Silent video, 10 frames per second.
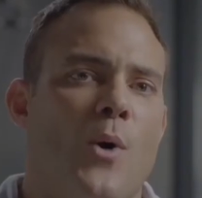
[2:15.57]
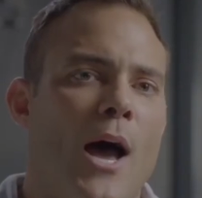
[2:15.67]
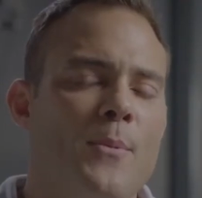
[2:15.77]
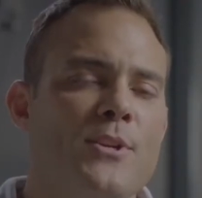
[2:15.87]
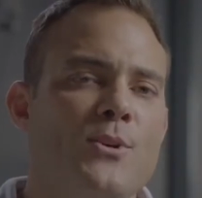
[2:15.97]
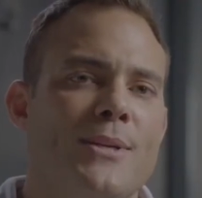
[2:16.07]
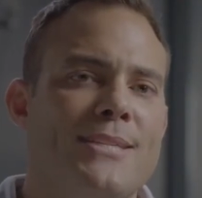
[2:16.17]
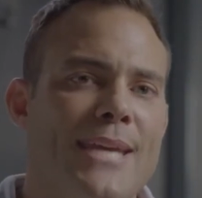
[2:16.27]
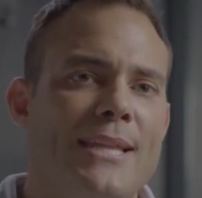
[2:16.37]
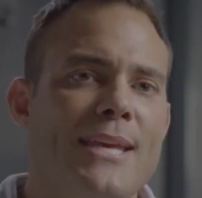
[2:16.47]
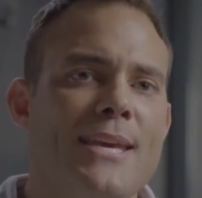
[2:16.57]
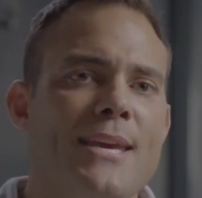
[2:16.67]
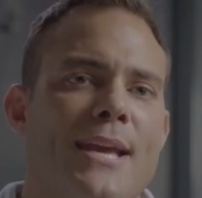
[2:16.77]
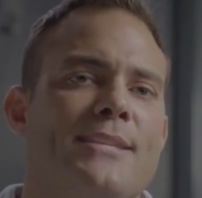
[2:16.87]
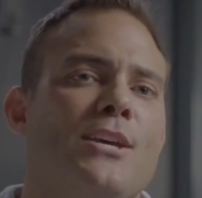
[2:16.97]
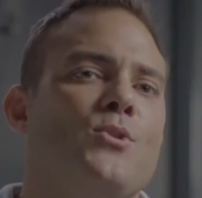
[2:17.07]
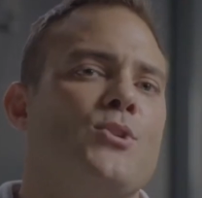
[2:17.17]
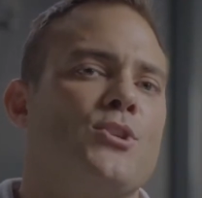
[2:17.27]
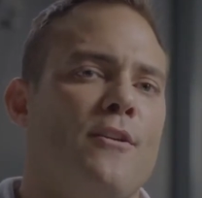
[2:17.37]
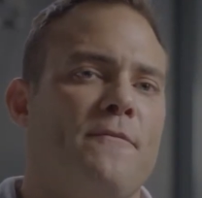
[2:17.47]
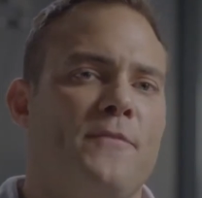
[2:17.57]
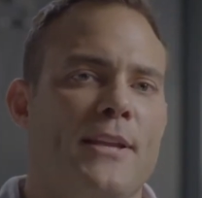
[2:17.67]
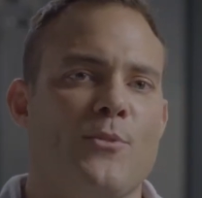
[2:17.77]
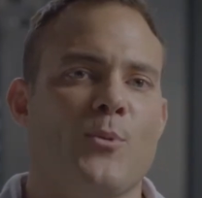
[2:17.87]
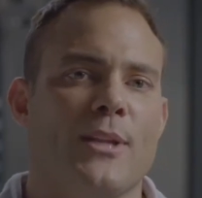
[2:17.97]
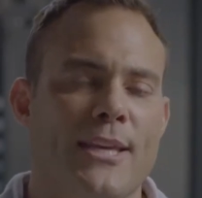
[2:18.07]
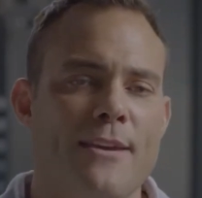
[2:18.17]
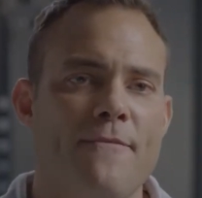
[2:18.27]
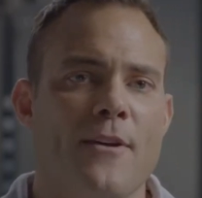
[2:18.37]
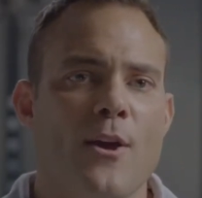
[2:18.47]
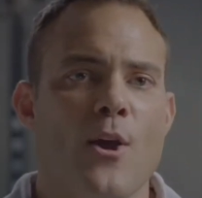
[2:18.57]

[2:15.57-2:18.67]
I would do it daily until you start feeling relief.